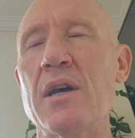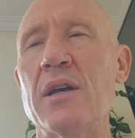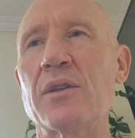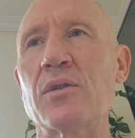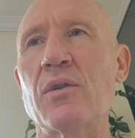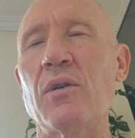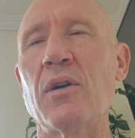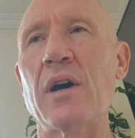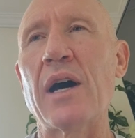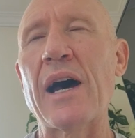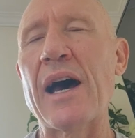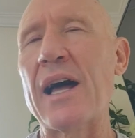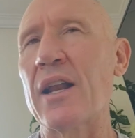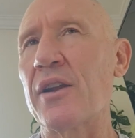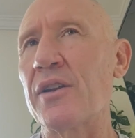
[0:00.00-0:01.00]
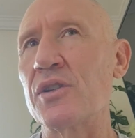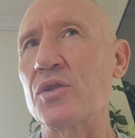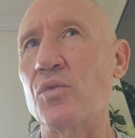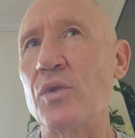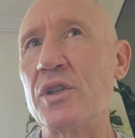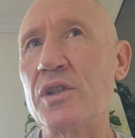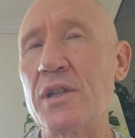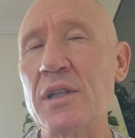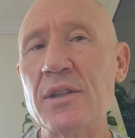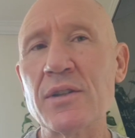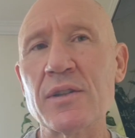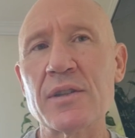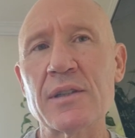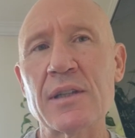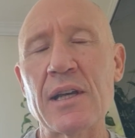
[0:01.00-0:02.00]
It's called a halidus
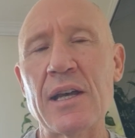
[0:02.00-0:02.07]
rigidus.